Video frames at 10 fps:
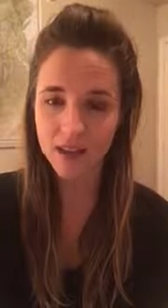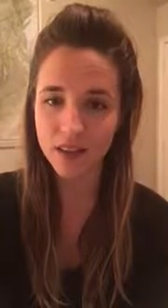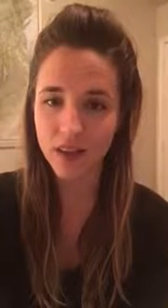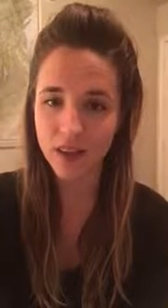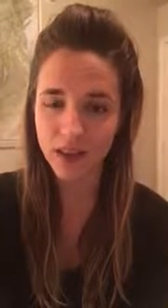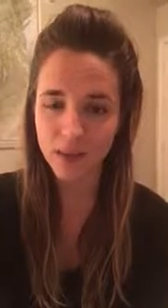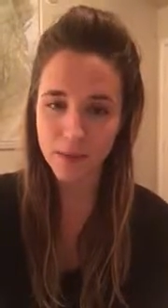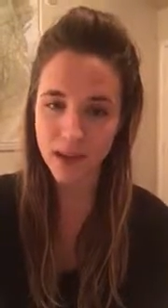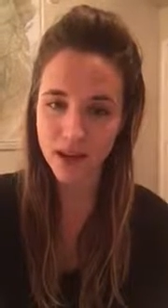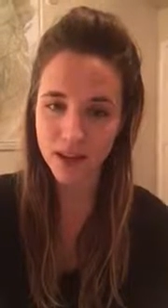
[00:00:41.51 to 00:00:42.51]
a lot of
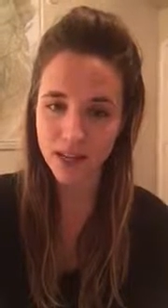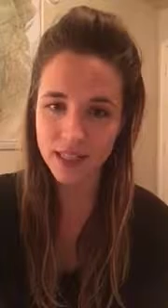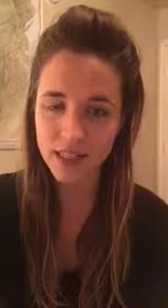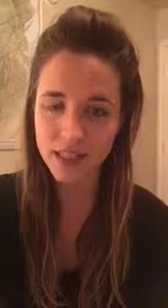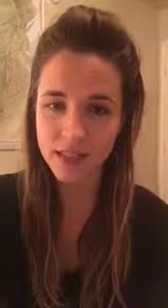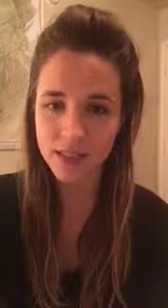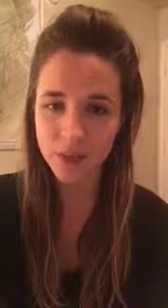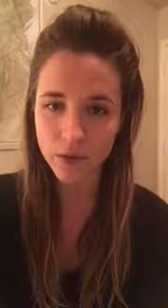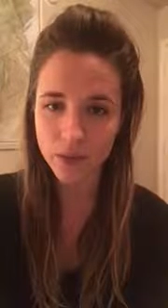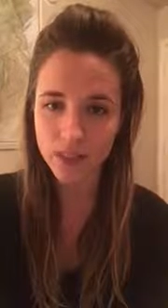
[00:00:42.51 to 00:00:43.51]
antibiotics and
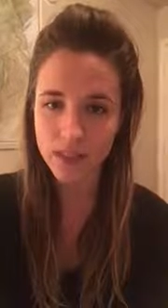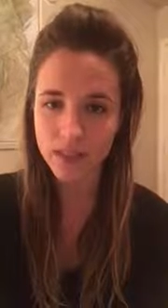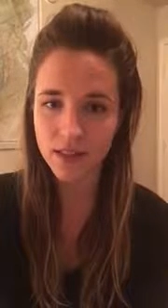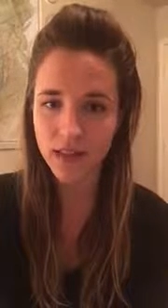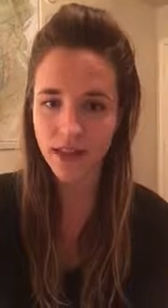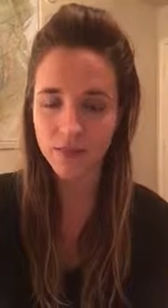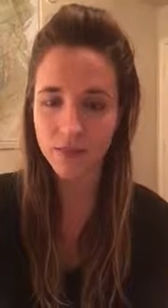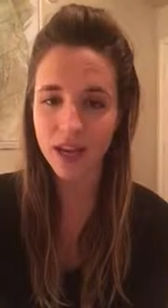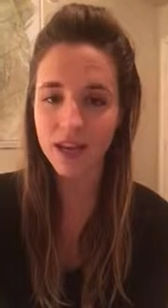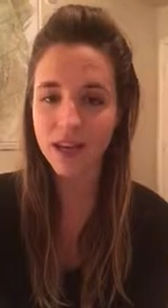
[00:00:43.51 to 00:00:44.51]
steroids they gave
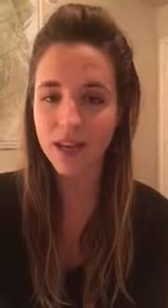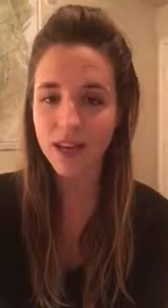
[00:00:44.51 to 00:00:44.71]
me,